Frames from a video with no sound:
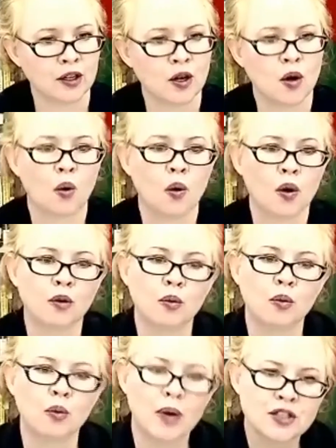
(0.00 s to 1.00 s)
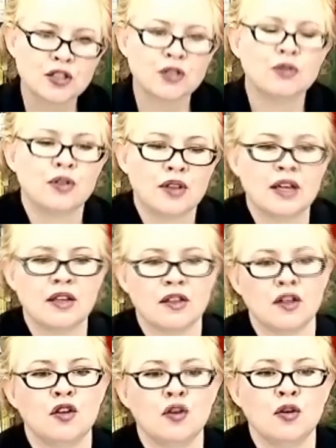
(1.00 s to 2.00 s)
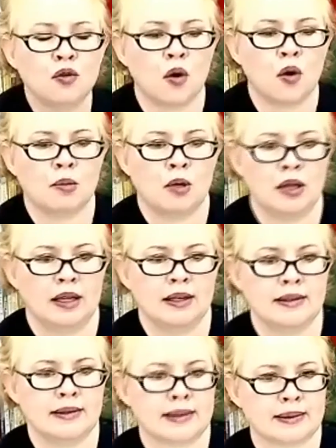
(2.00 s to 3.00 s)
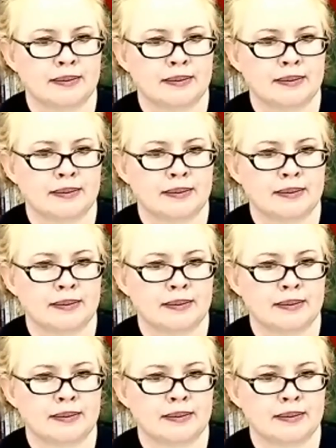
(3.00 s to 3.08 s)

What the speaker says: Or what do you think the new normal is?